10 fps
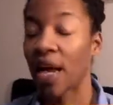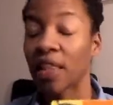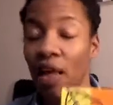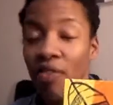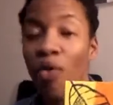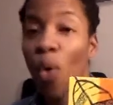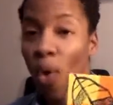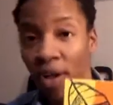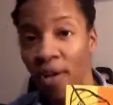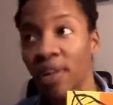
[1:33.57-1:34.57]
I love
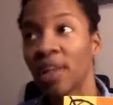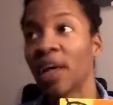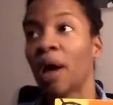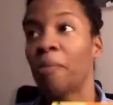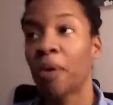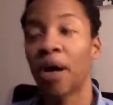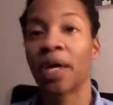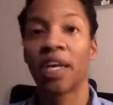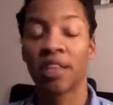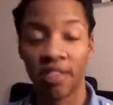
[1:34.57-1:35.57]
oil,
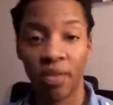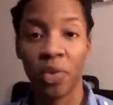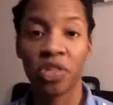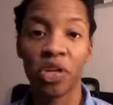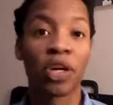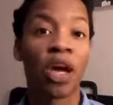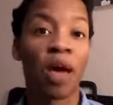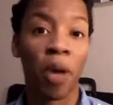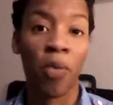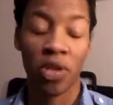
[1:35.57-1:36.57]
but it's the winter
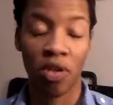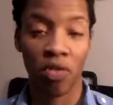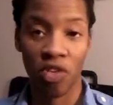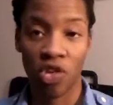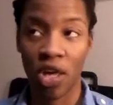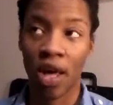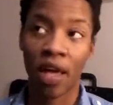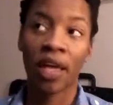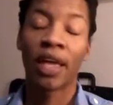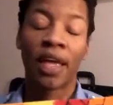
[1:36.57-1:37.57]
and my windows are shut,